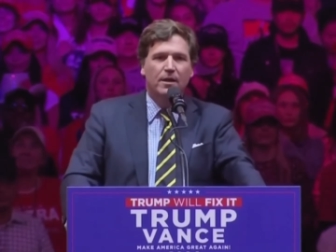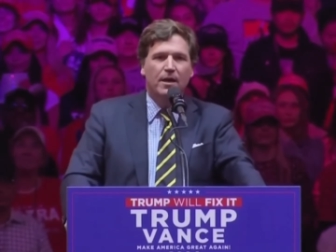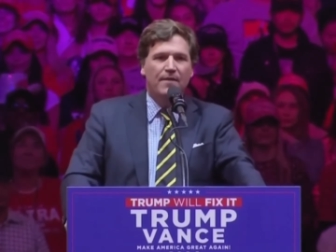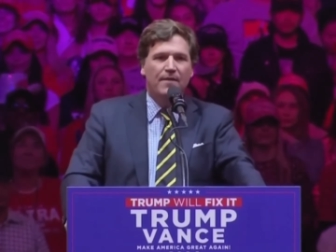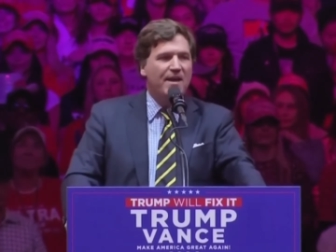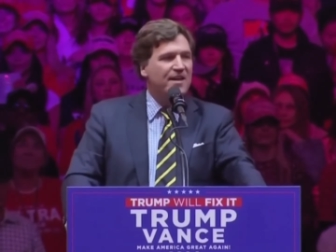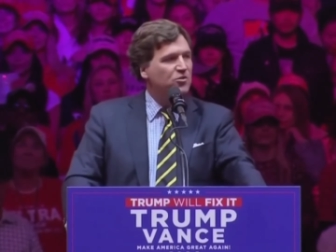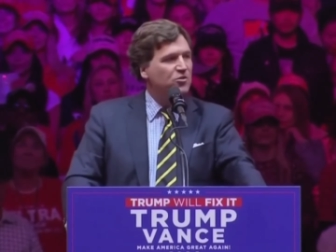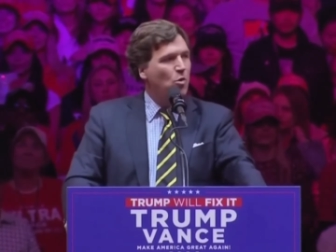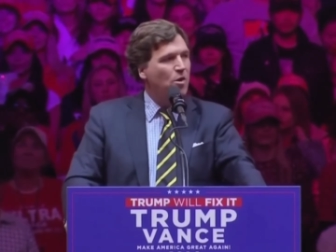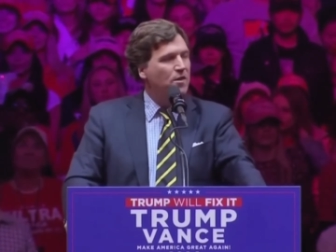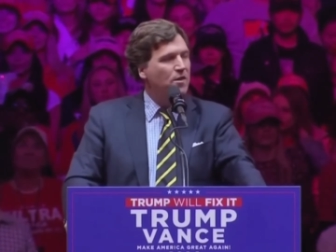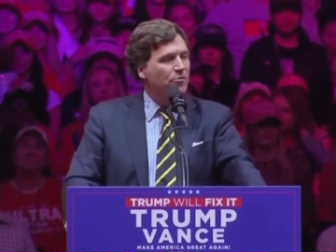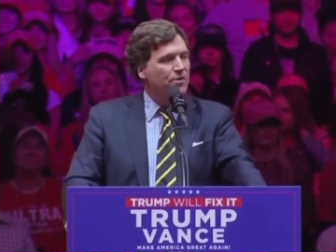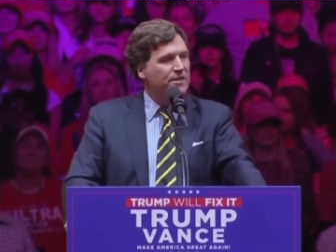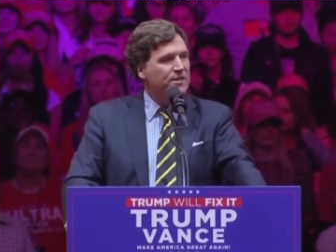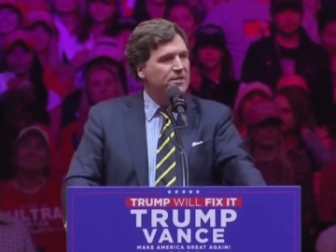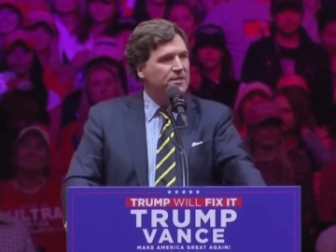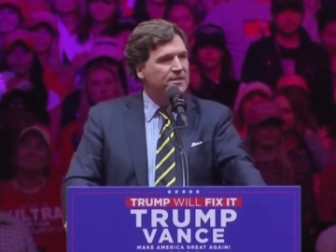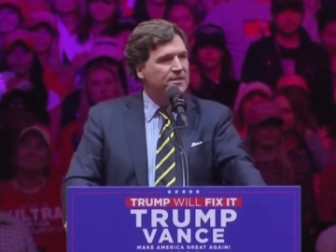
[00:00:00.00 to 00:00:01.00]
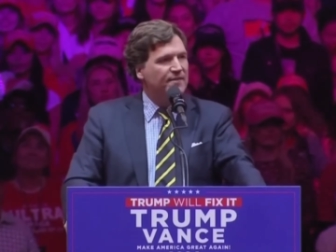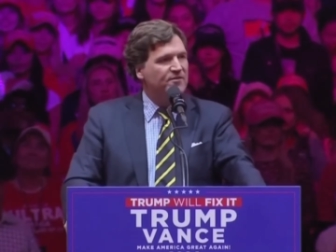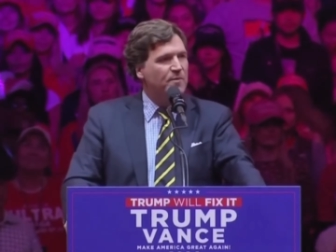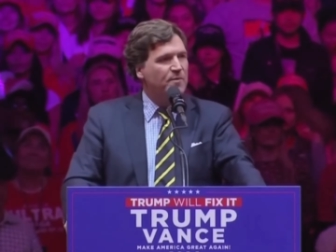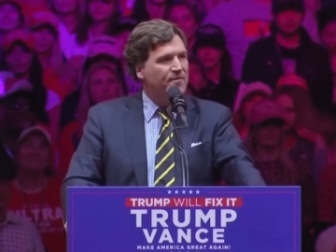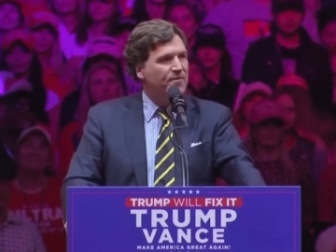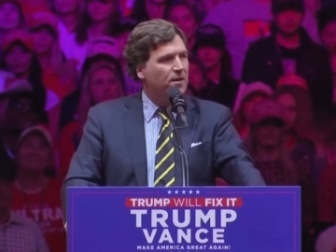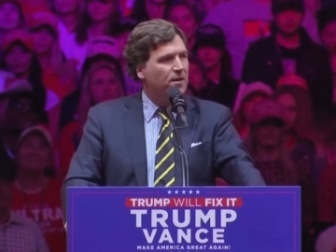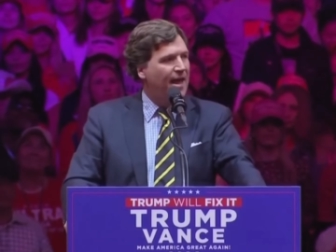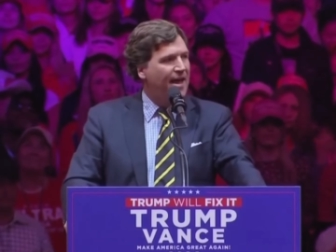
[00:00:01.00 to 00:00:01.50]
And that's one of the reasons they
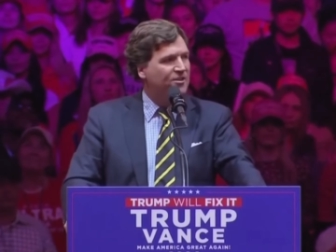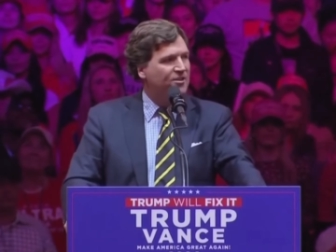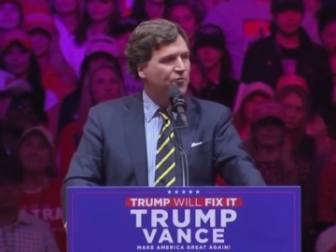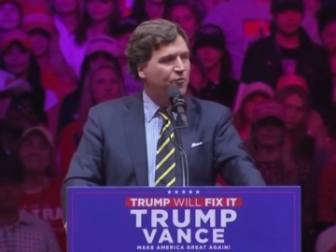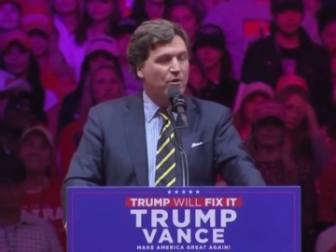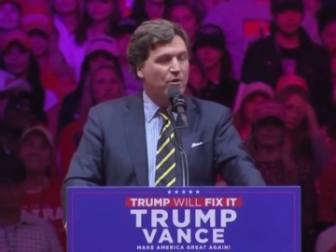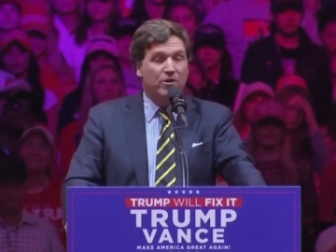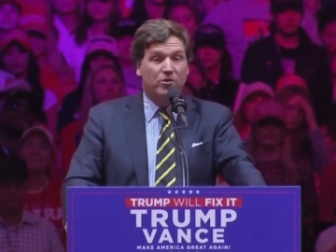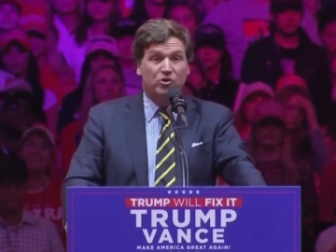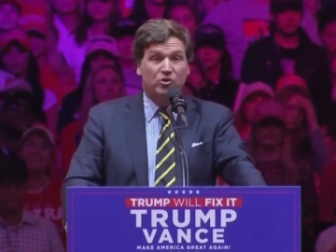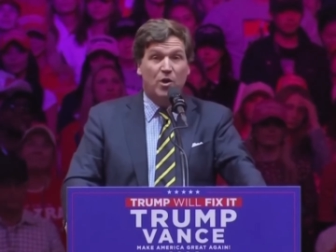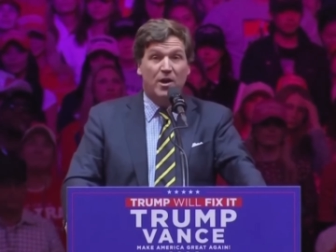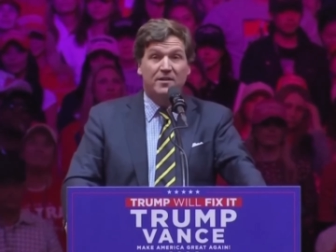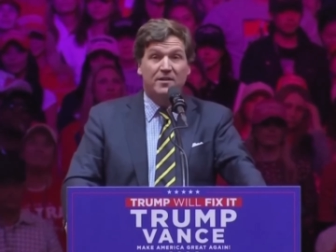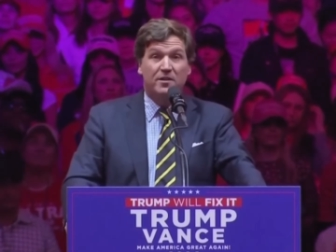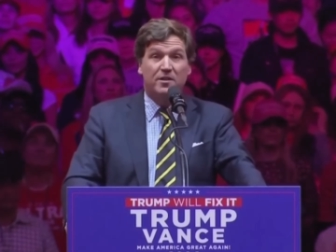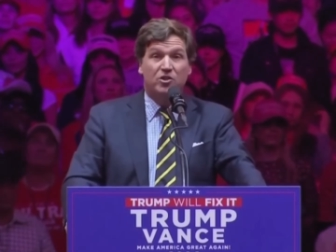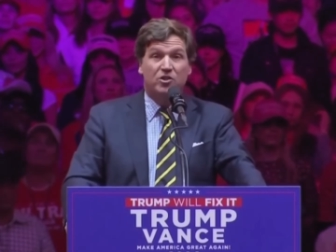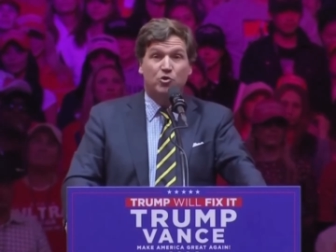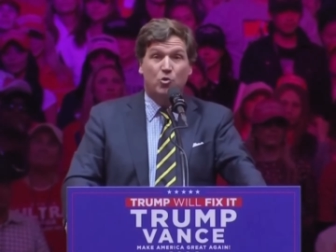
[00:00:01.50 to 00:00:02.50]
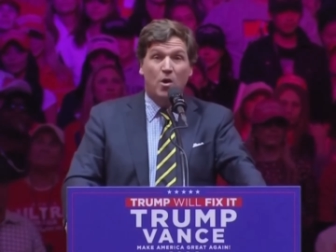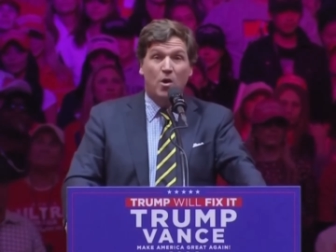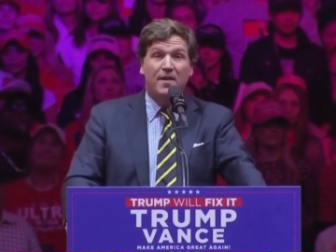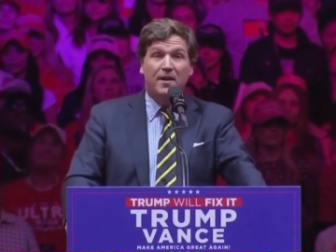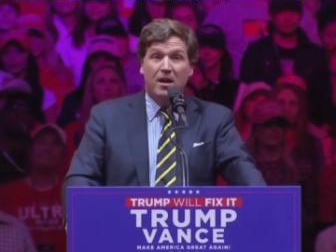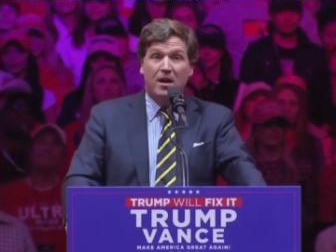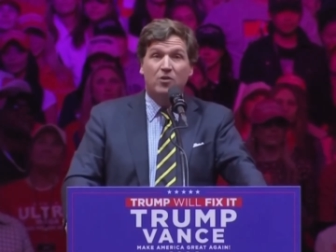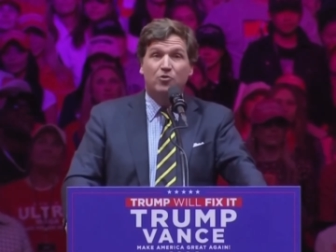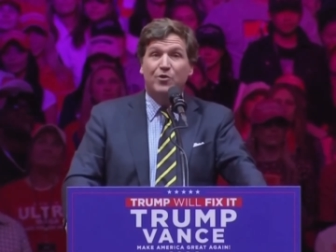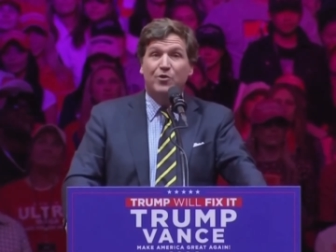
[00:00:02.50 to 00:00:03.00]
spent the last four years trying to destroy the
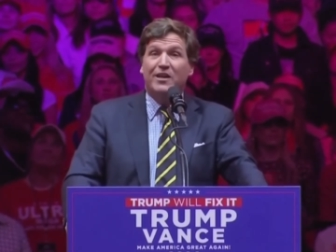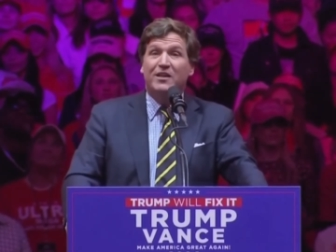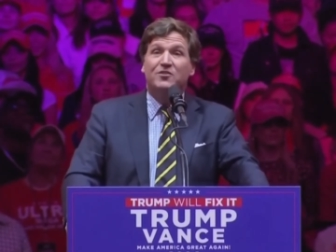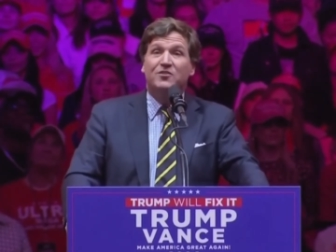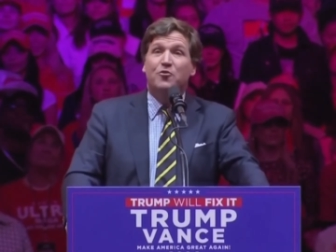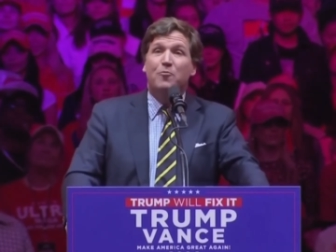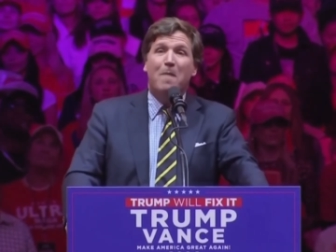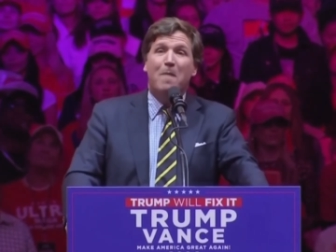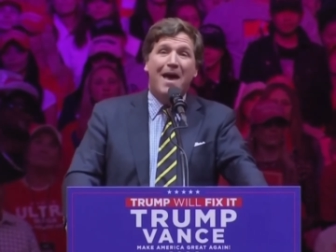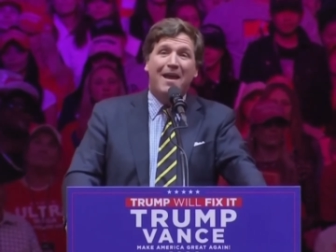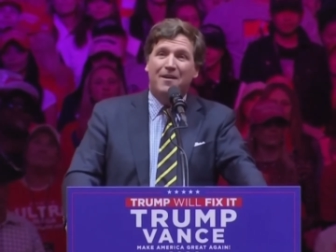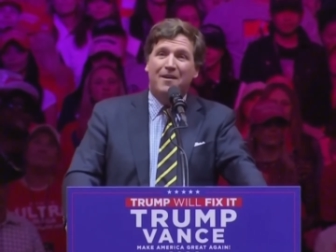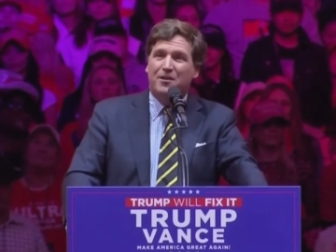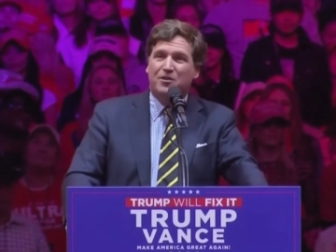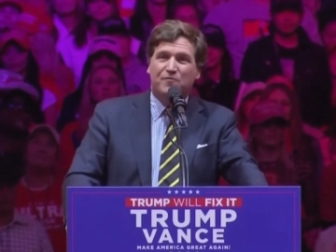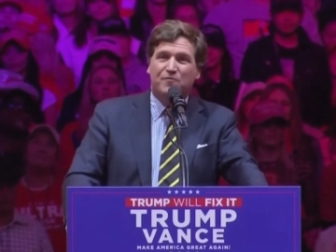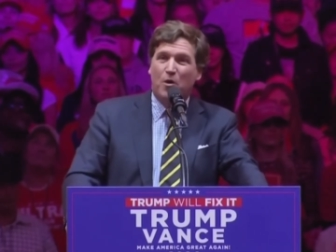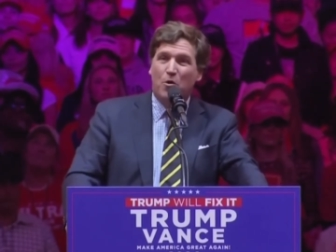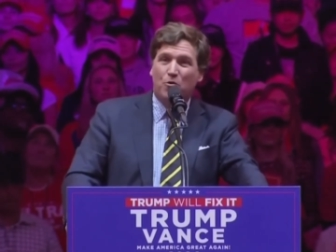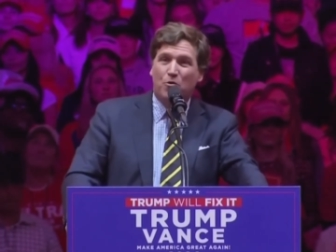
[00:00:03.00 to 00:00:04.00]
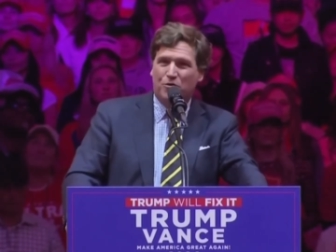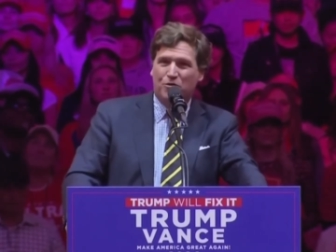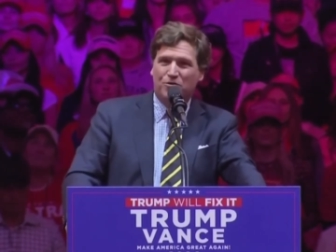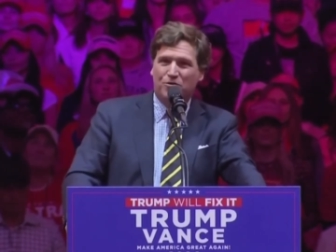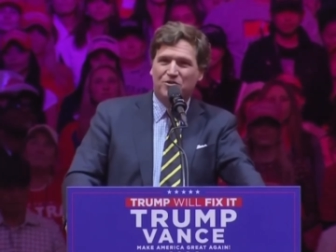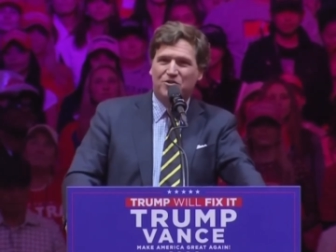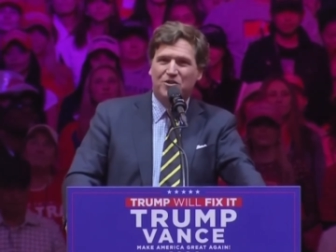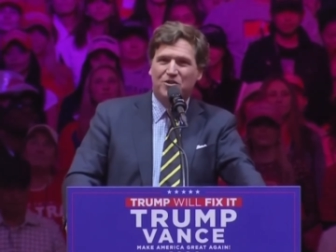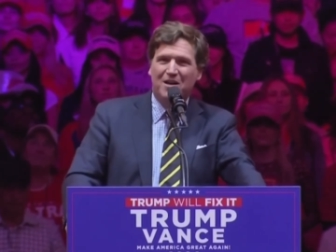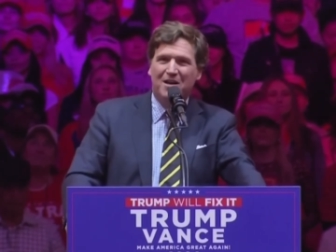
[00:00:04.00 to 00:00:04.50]
country because they're mad at its
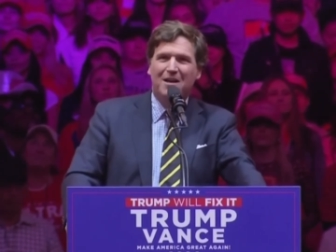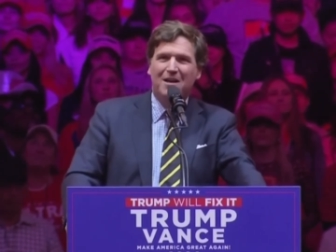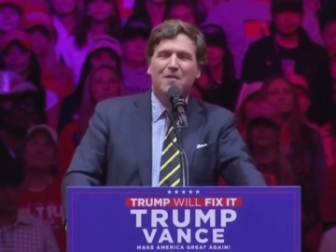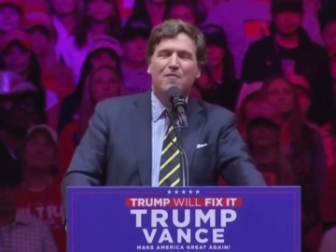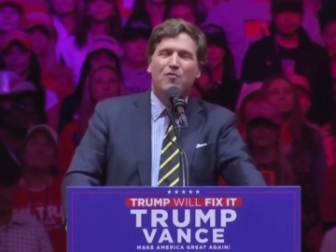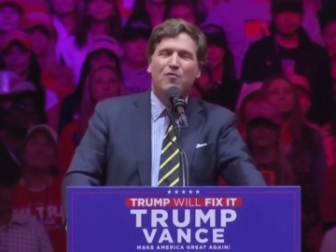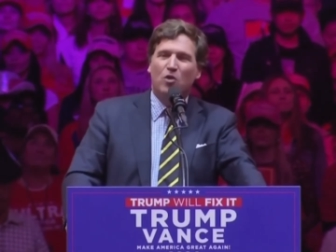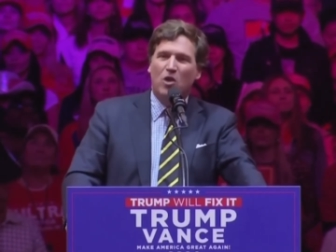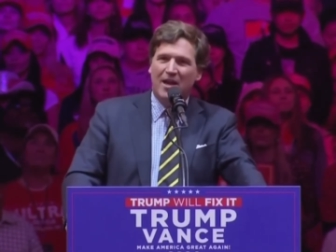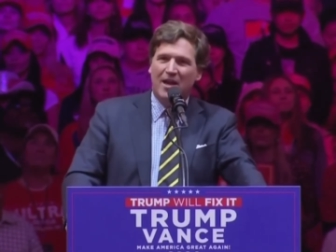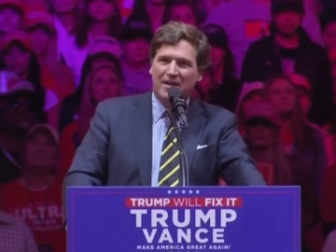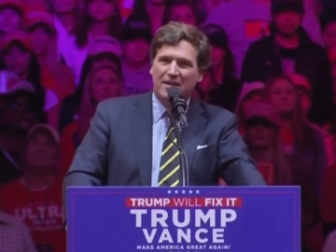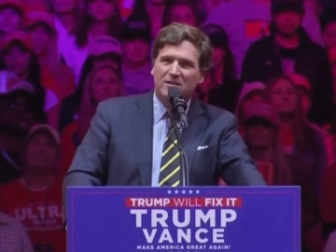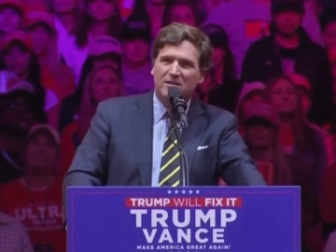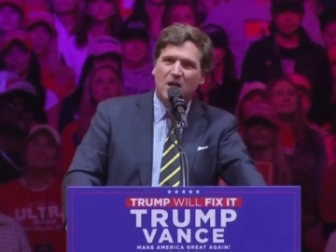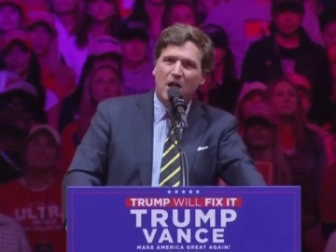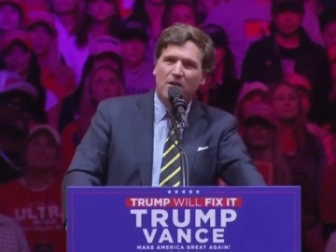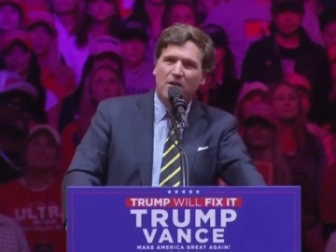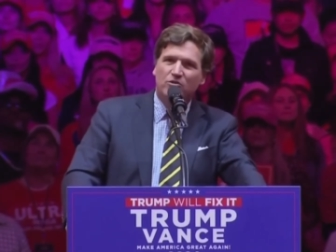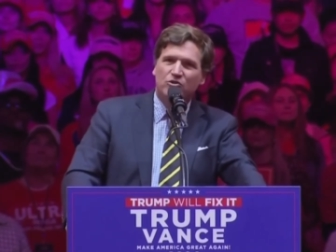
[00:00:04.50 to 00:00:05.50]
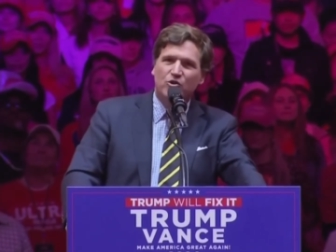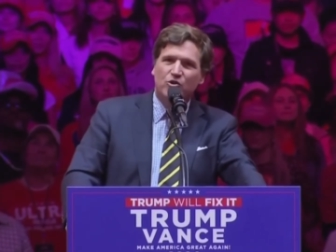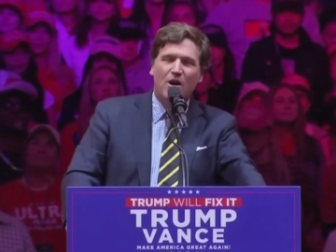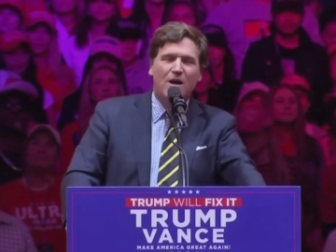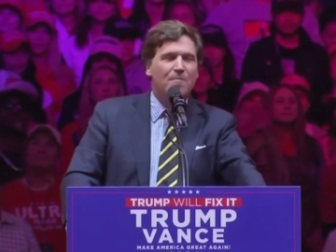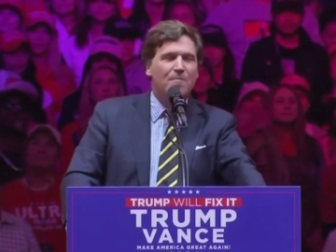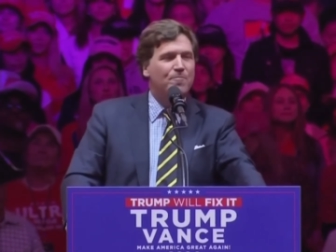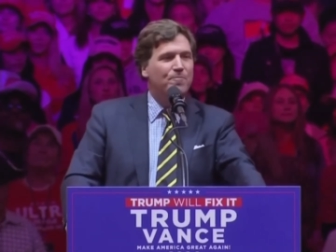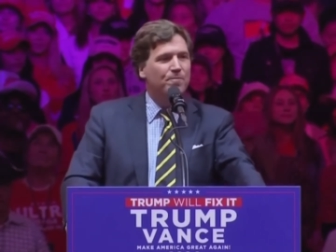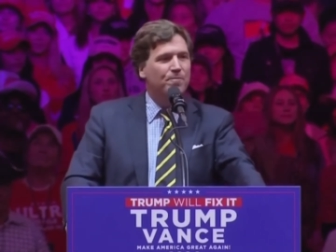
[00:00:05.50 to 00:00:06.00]
voters for liking Donald
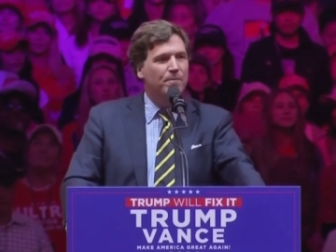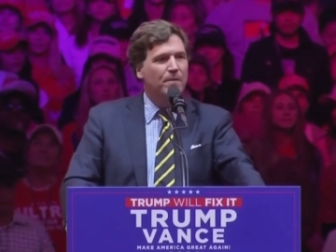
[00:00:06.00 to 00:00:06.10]
Trump.